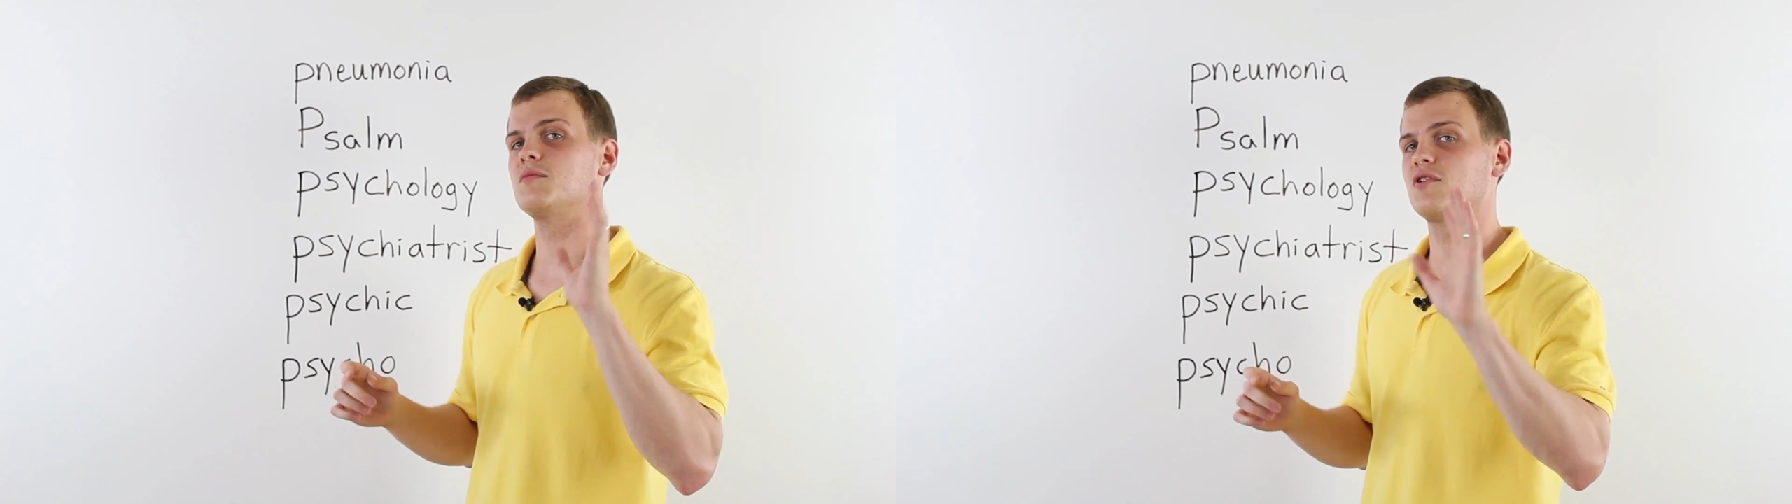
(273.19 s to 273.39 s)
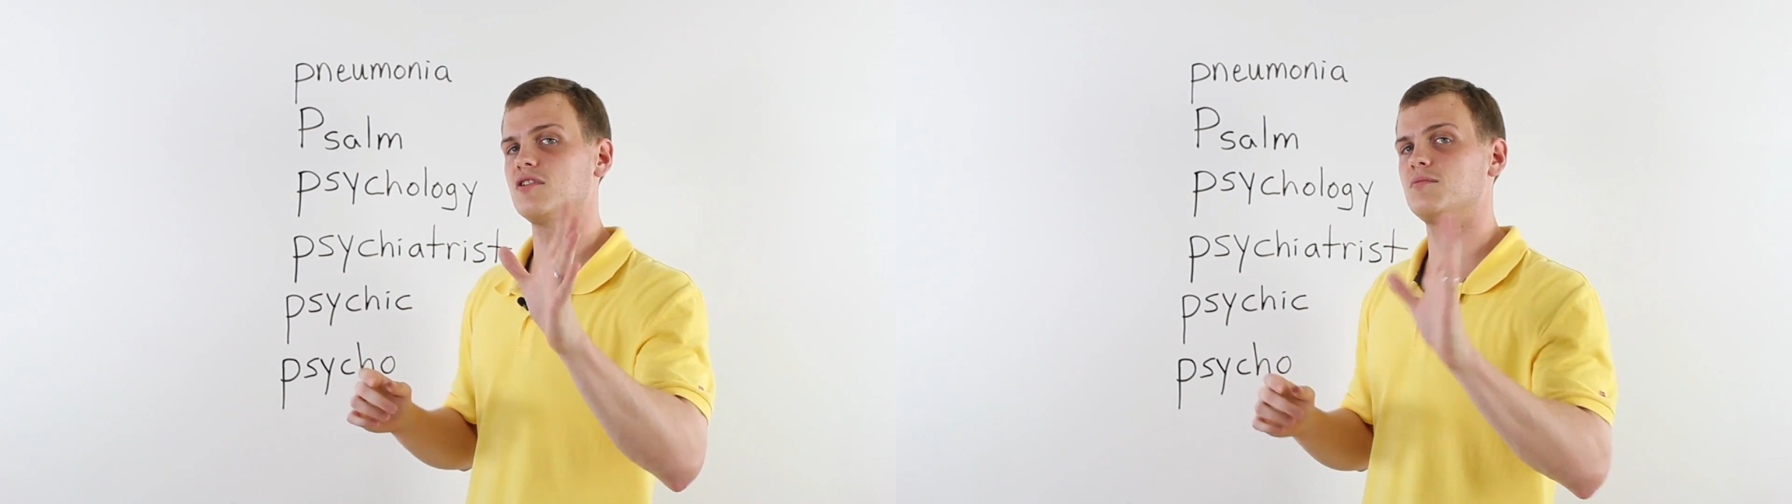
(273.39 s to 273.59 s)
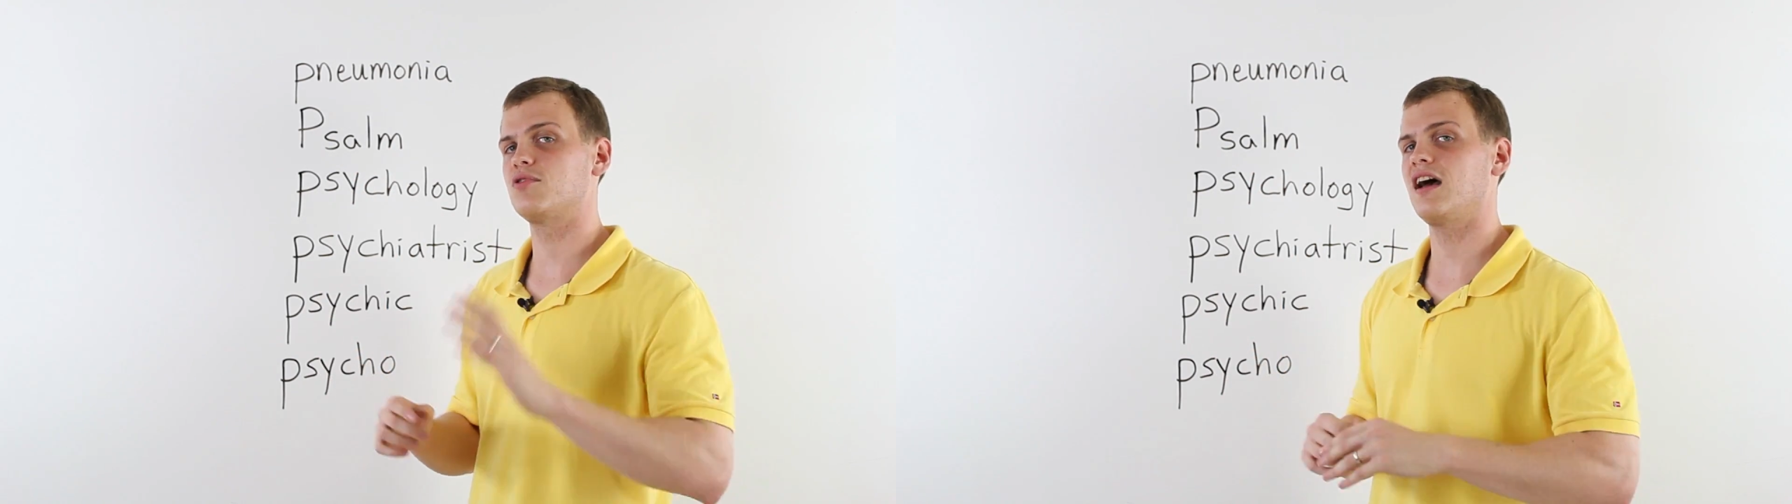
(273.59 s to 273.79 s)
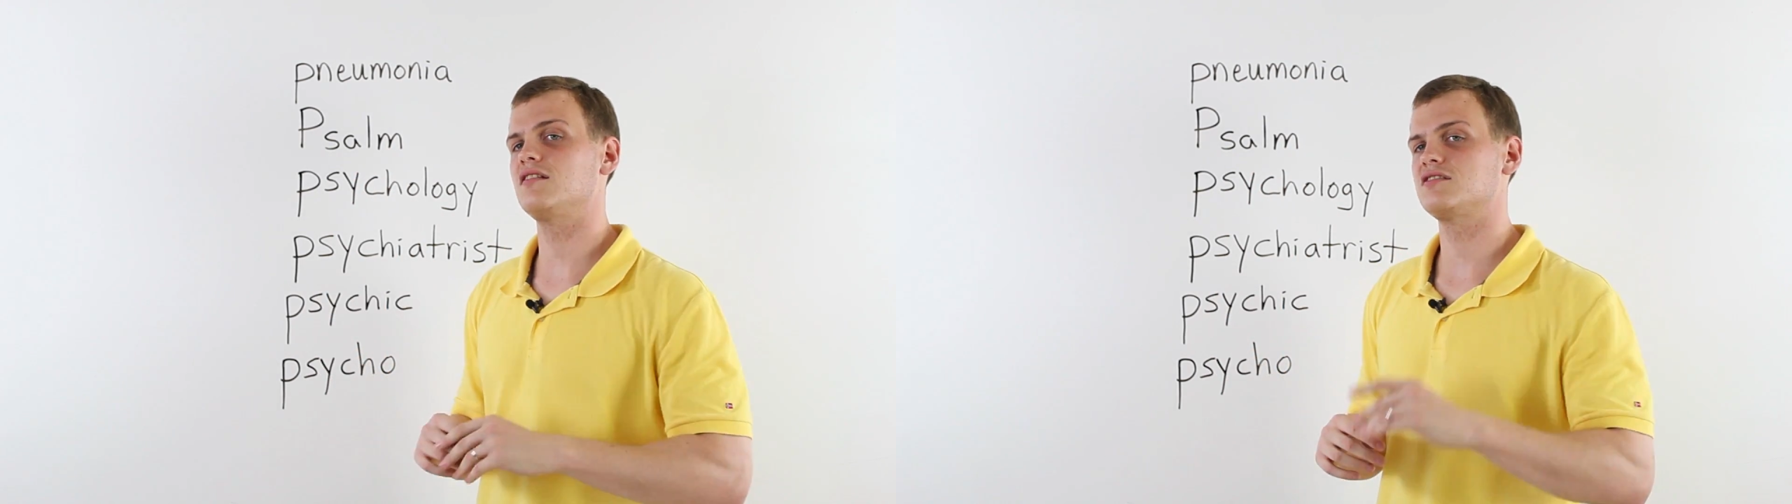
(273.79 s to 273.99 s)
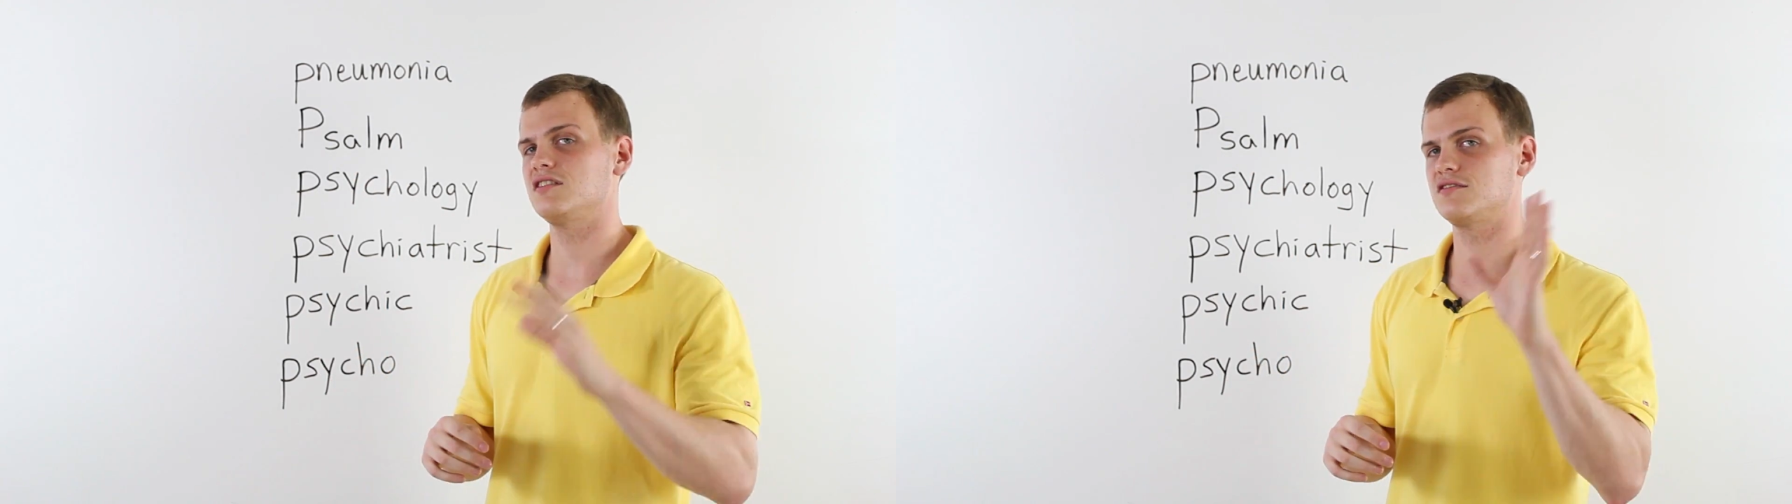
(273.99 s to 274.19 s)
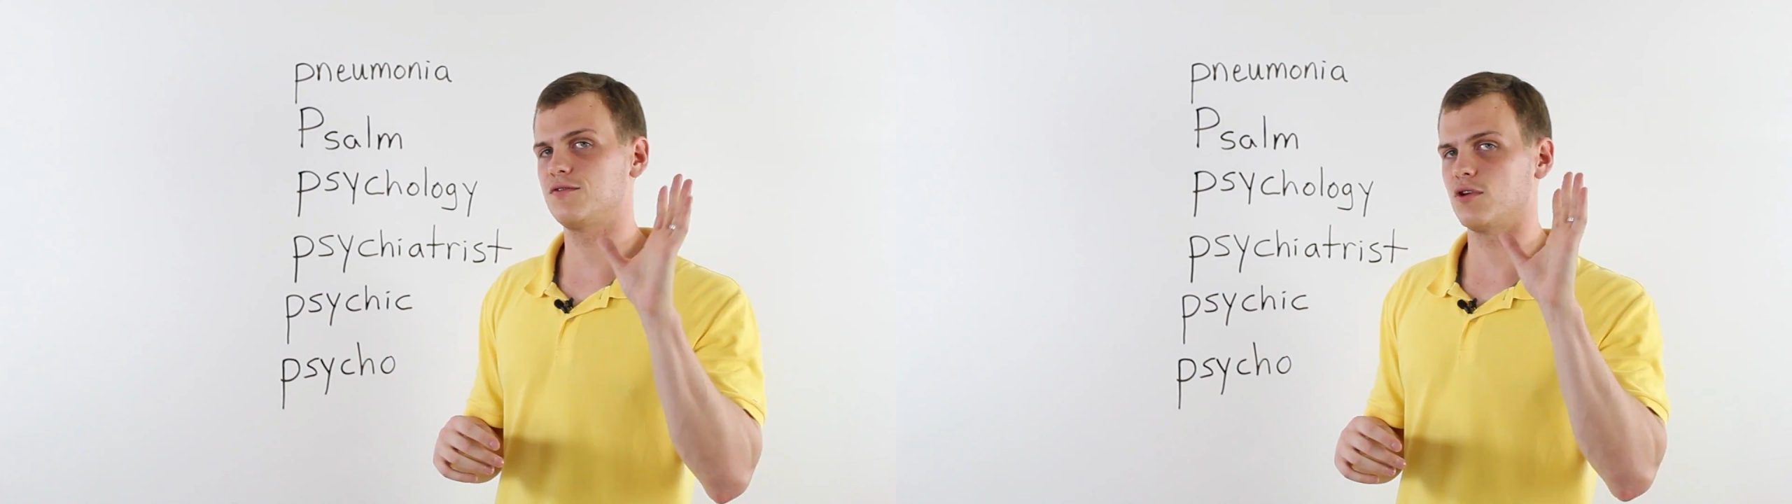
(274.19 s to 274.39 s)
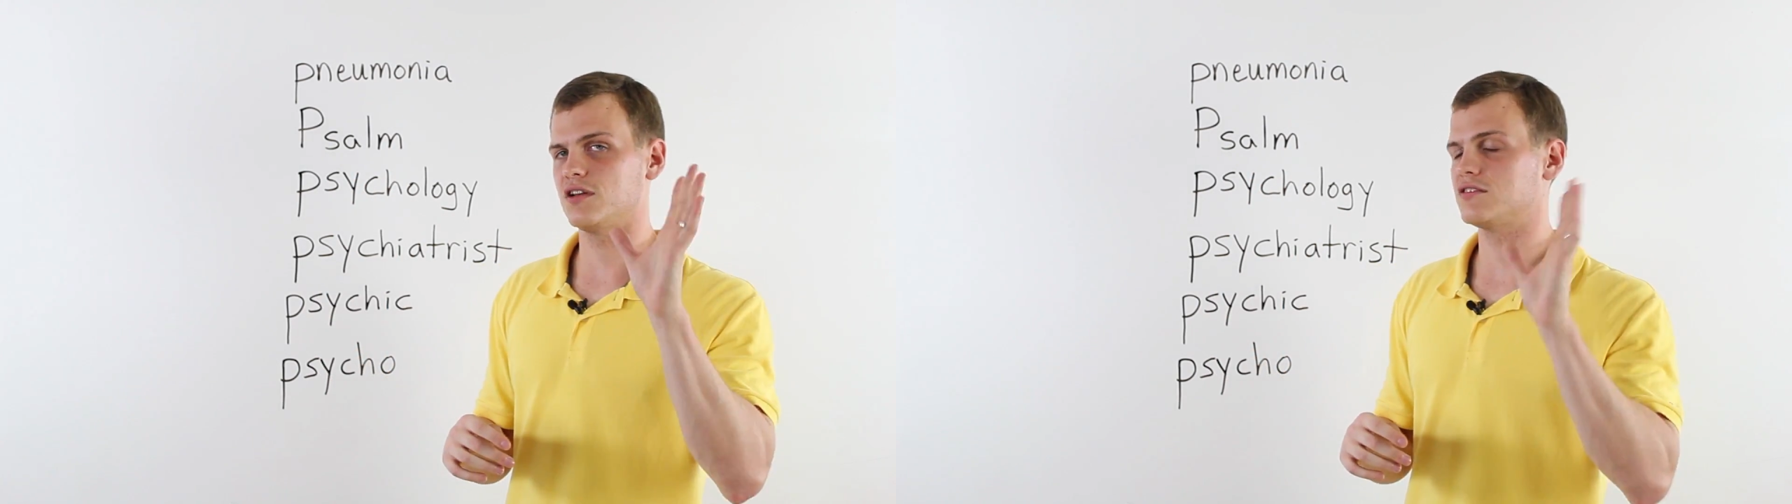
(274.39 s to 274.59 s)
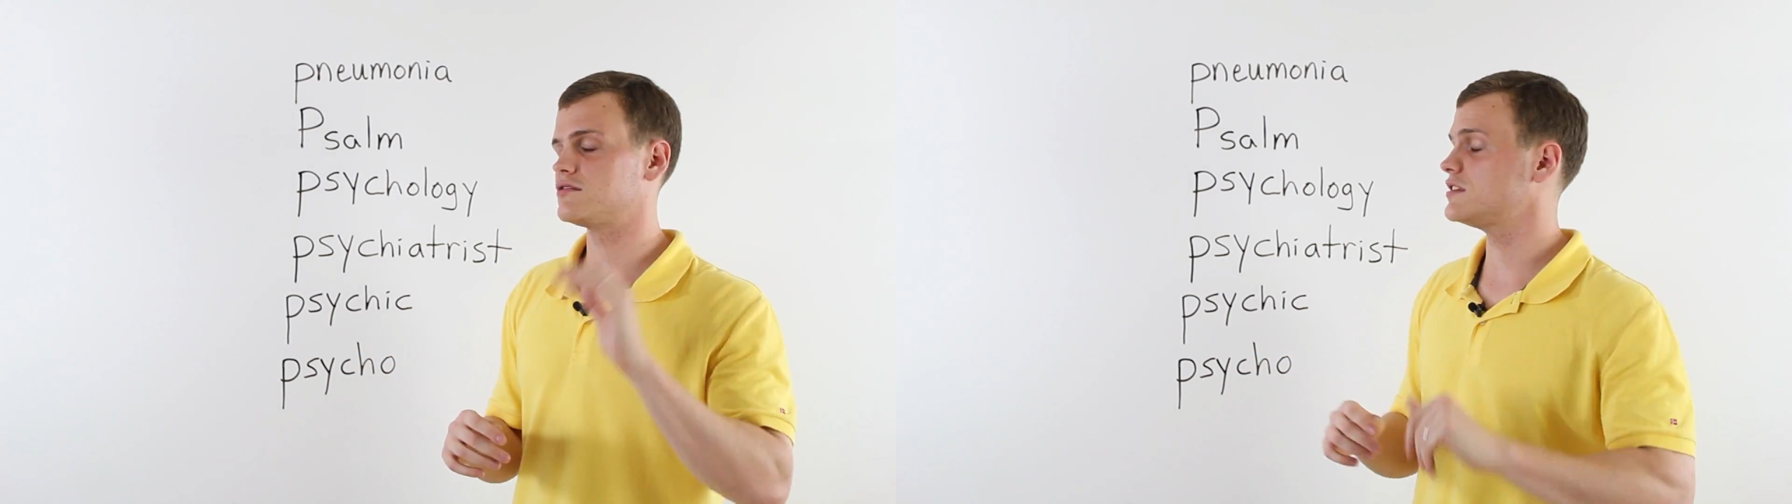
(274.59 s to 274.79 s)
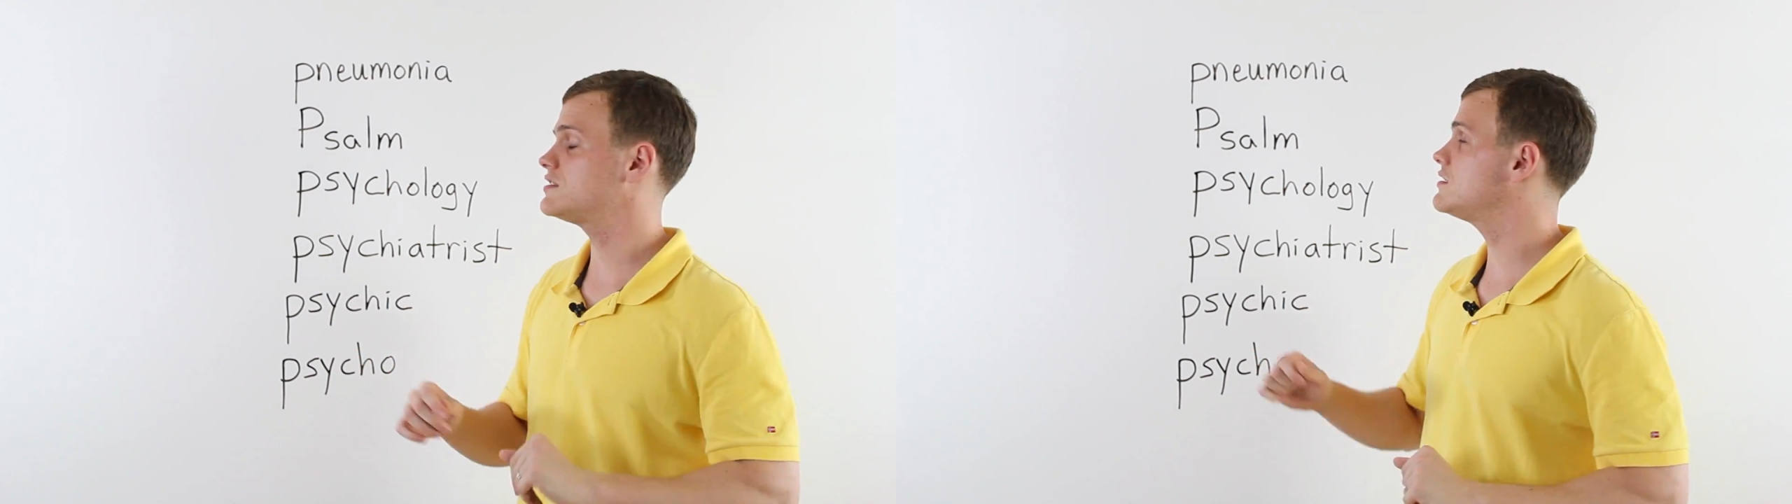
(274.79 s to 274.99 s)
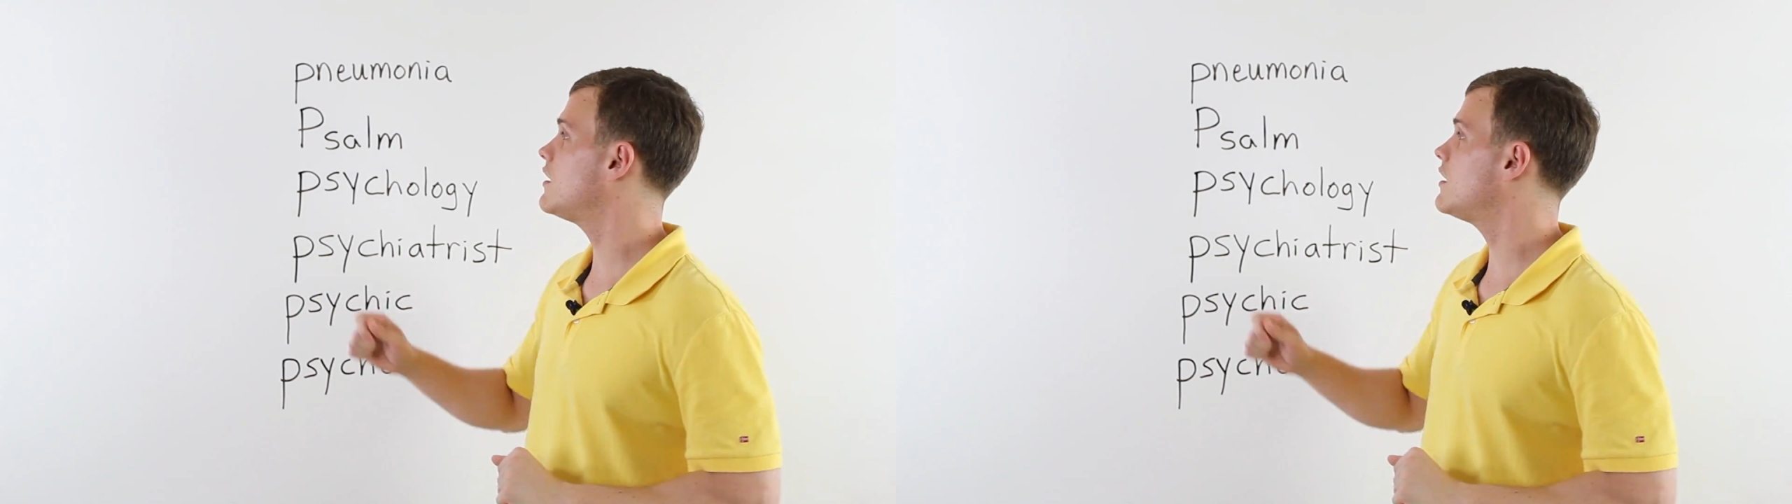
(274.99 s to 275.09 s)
I'm going to pronounce these for you. So listen